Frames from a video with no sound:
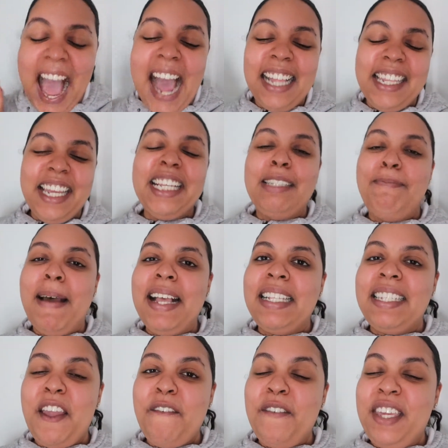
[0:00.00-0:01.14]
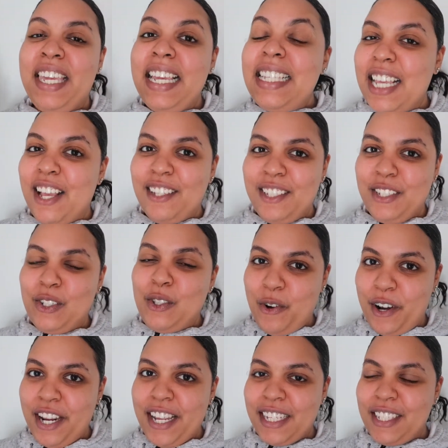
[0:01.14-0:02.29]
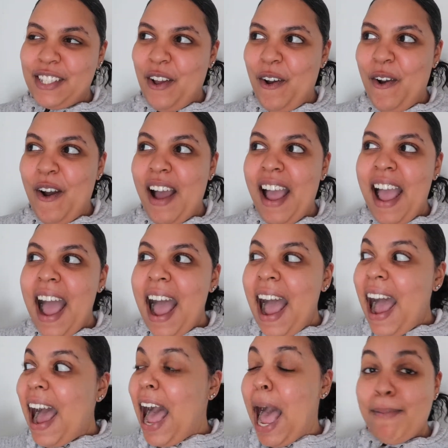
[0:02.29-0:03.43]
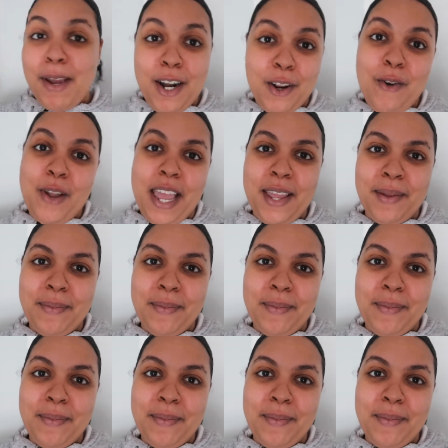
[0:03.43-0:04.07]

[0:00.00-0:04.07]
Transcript: I think it's best if he tells the story. So I'm gonna go get